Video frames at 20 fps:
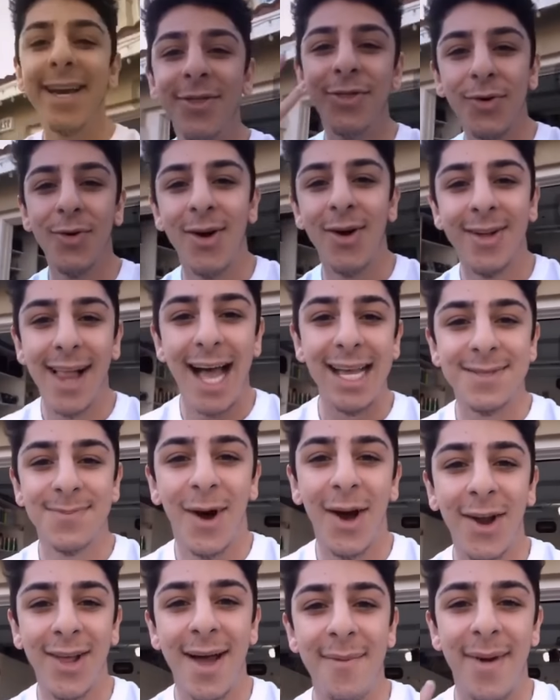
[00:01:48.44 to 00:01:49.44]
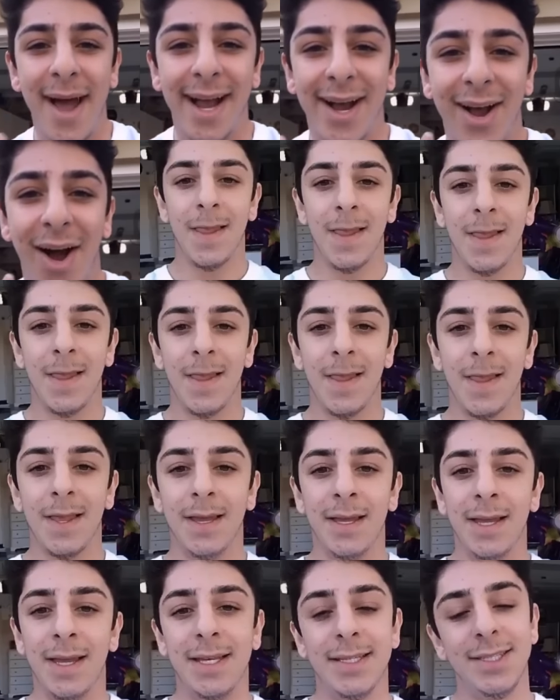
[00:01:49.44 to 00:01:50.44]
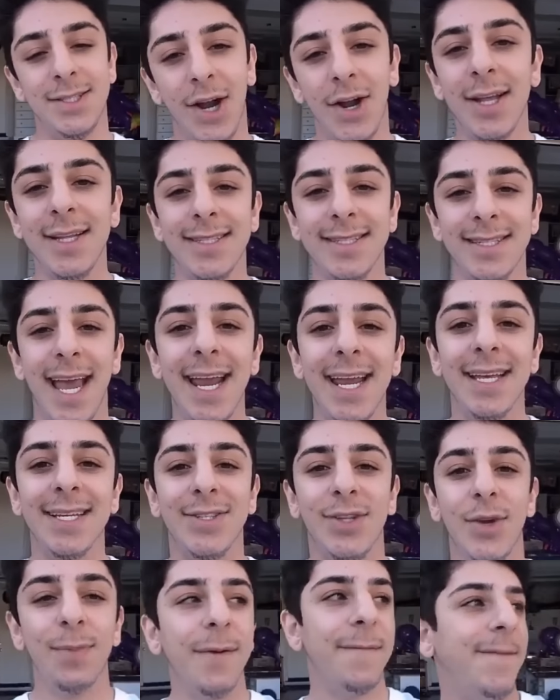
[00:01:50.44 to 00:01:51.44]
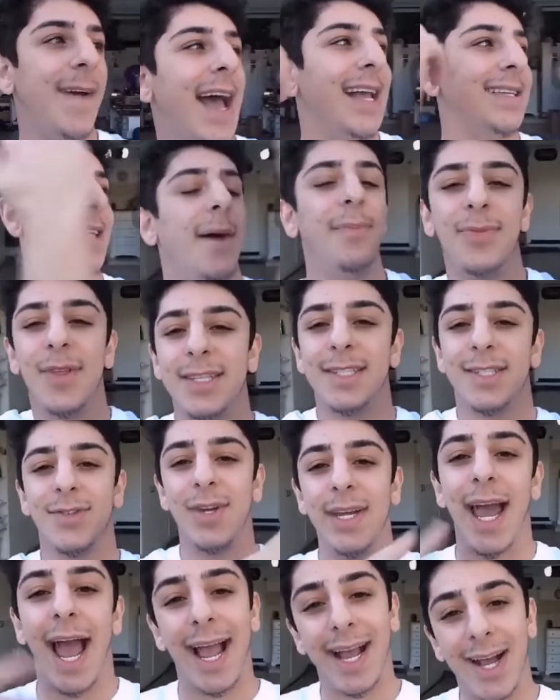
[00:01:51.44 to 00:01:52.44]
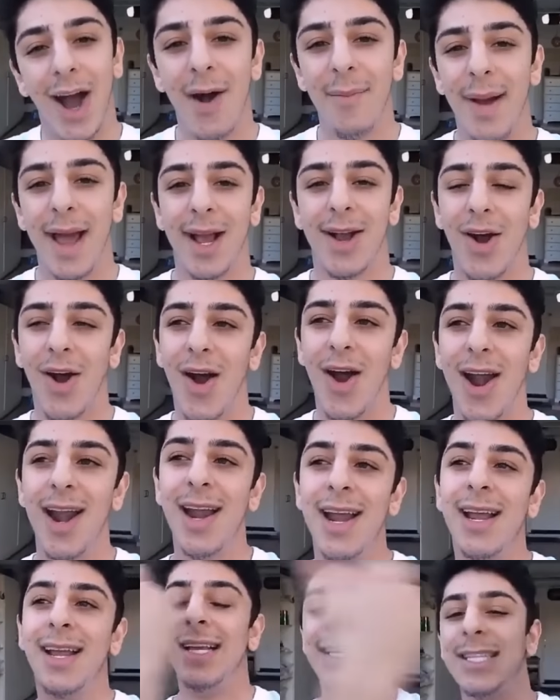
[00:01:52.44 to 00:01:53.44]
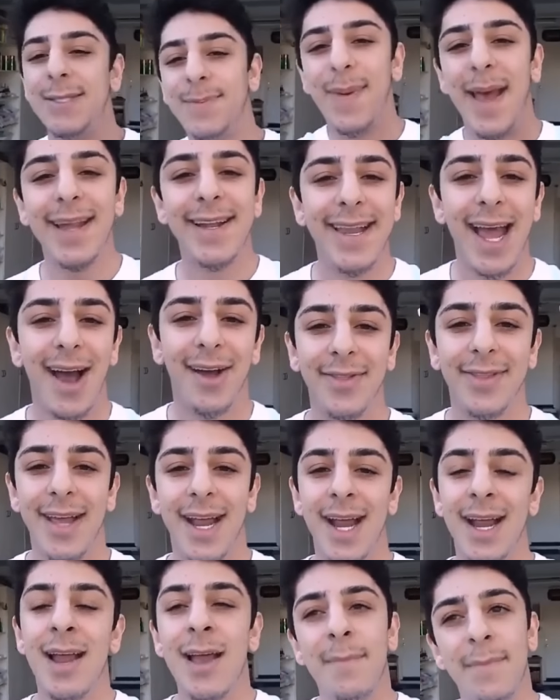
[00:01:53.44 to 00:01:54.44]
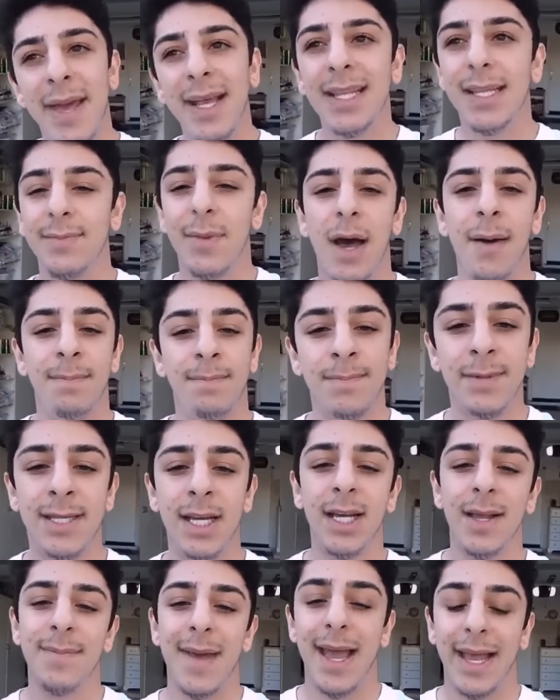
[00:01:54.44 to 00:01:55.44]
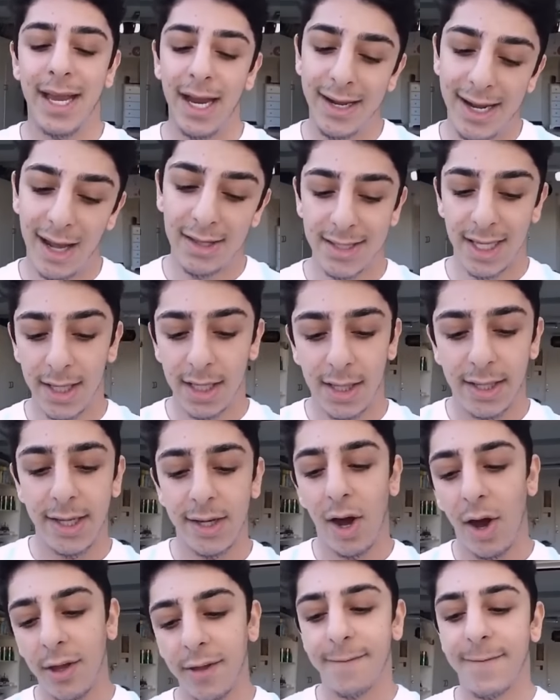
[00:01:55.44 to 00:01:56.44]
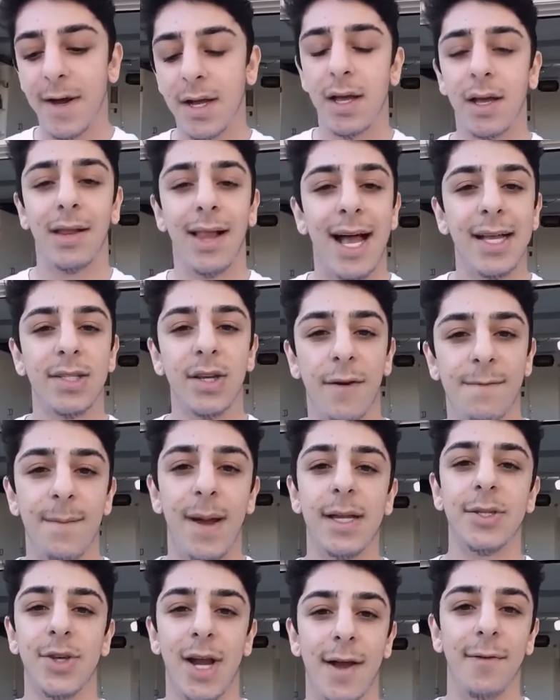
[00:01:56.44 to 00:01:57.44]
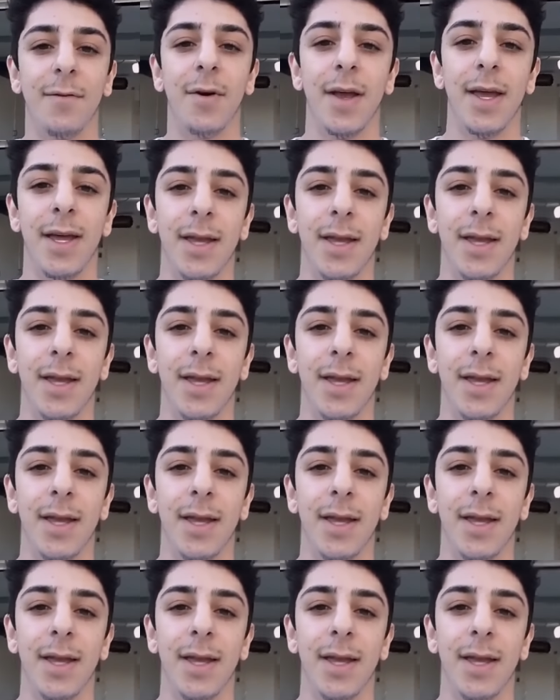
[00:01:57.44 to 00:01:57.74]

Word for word: threw a glass bottle at my... He started skating super fast up the street. I got my car, sped down there, picked him up, took him back here, and I was gonna clean all the fucking glass off my driveway.